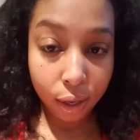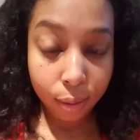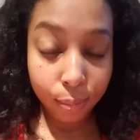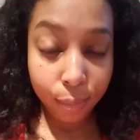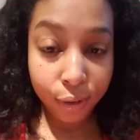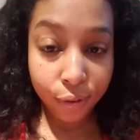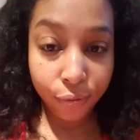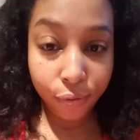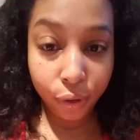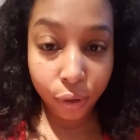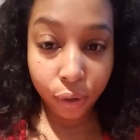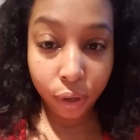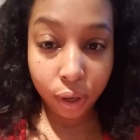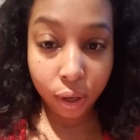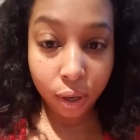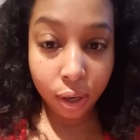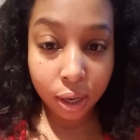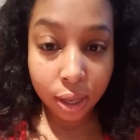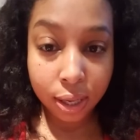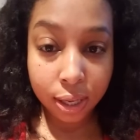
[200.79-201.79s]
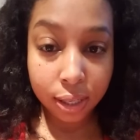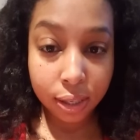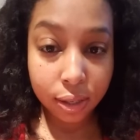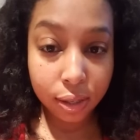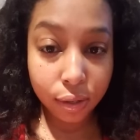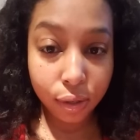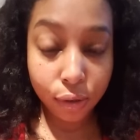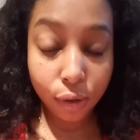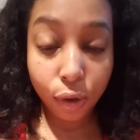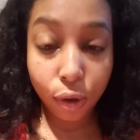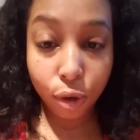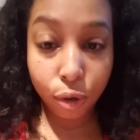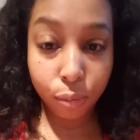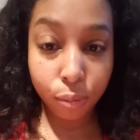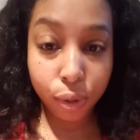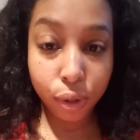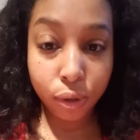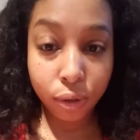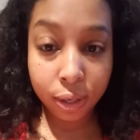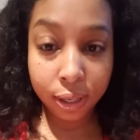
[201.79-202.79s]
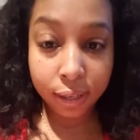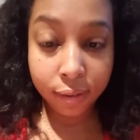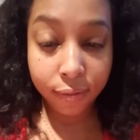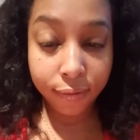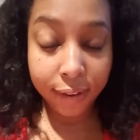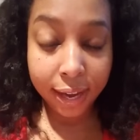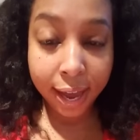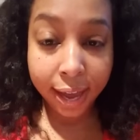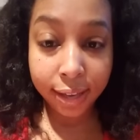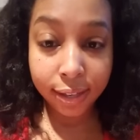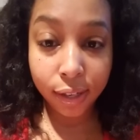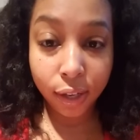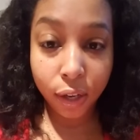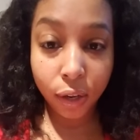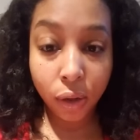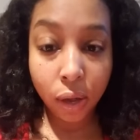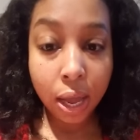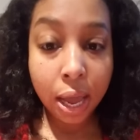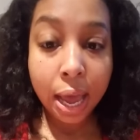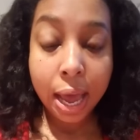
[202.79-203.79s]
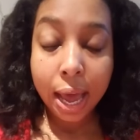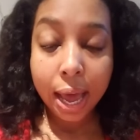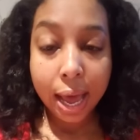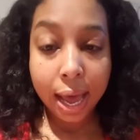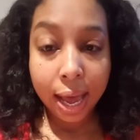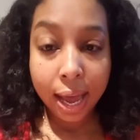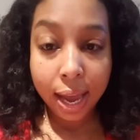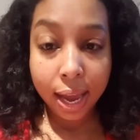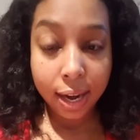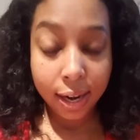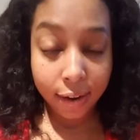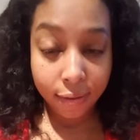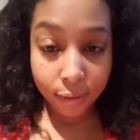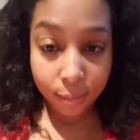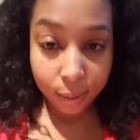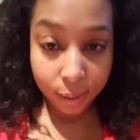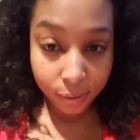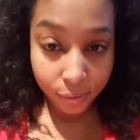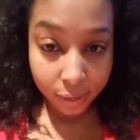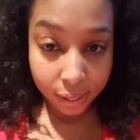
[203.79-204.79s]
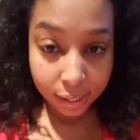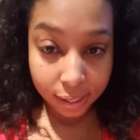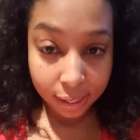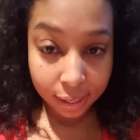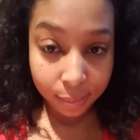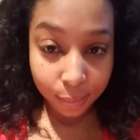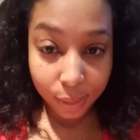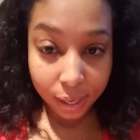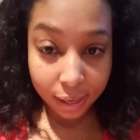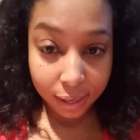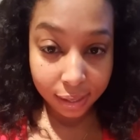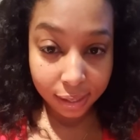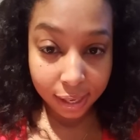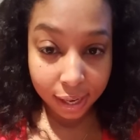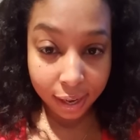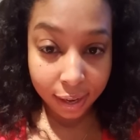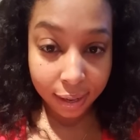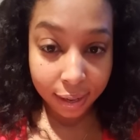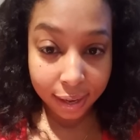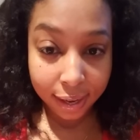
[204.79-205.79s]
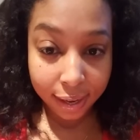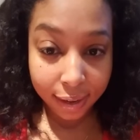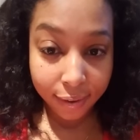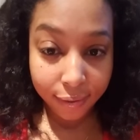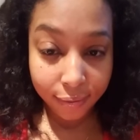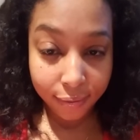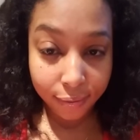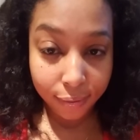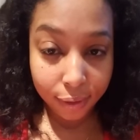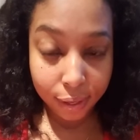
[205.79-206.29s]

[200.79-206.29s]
before all this homeschooling fiasco, I had never been arrested in my entire life.